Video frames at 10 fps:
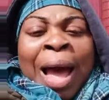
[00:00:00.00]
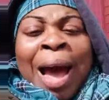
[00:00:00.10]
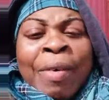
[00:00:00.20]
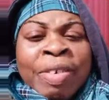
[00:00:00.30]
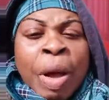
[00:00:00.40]

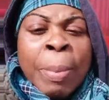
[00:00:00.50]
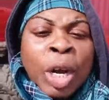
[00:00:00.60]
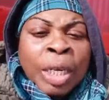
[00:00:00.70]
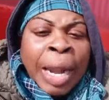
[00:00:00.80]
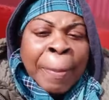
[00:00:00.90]
I was have a
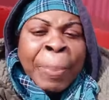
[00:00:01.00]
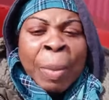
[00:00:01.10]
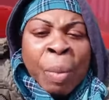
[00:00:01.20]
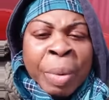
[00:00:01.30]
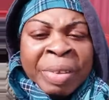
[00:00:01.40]
blood clot
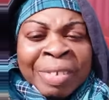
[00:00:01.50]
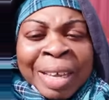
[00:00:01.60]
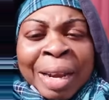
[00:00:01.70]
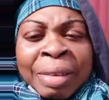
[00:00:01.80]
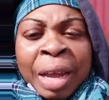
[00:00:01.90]
problem with the
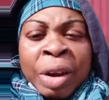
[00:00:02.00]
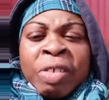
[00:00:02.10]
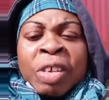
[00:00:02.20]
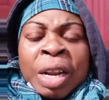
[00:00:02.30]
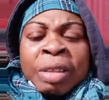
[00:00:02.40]
skeleton,
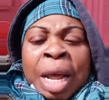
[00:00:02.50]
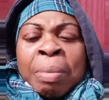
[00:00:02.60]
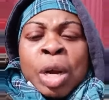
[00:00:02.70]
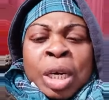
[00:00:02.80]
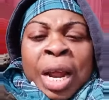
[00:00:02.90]
blood clot
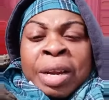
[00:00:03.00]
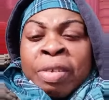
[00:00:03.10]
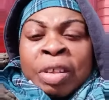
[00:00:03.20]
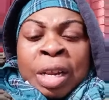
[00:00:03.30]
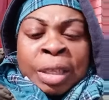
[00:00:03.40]
in
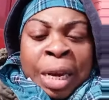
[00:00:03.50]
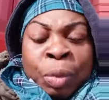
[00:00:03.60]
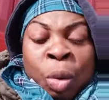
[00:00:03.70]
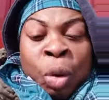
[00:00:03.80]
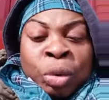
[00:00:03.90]
the skeleton
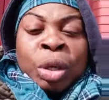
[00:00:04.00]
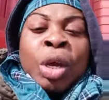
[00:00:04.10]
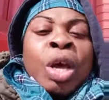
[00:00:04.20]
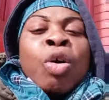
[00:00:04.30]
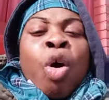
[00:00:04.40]
them come out.
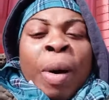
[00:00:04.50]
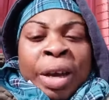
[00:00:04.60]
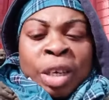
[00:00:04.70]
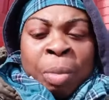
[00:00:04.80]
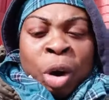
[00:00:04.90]
Go
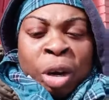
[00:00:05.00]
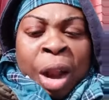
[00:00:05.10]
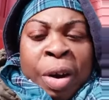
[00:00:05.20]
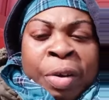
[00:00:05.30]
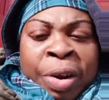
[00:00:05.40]
back in your blood
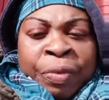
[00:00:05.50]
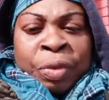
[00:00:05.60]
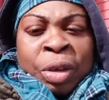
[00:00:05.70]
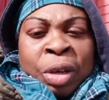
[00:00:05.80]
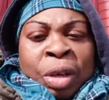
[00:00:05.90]
clot grave.
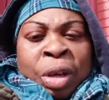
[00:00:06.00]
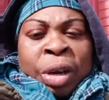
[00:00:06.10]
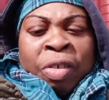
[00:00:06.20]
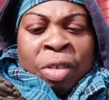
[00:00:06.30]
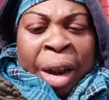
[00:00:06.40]

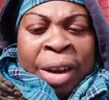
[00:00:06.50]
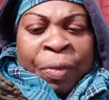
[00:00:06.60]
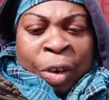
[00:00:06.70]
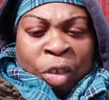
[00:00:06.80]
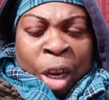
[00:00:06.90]
This is not there
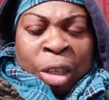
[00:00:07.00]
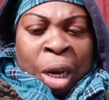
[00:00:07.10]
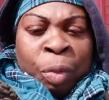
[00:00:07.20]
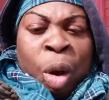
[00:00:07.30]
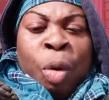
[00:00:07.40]
for the
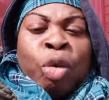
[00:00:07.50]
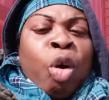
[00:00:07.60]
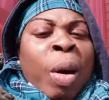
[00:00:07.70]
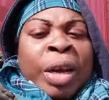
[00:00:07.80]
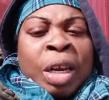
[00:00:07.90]
skeleton them come out.
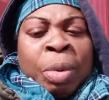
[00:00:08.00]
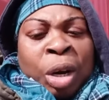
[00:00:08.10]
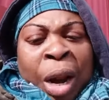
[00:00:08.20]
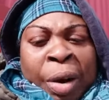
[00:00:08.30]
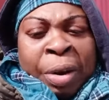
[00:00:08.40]
Go back in your
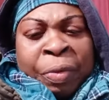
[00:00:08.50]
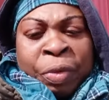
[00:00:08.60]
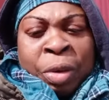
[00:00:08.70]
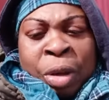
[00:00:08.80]
blood clot grave.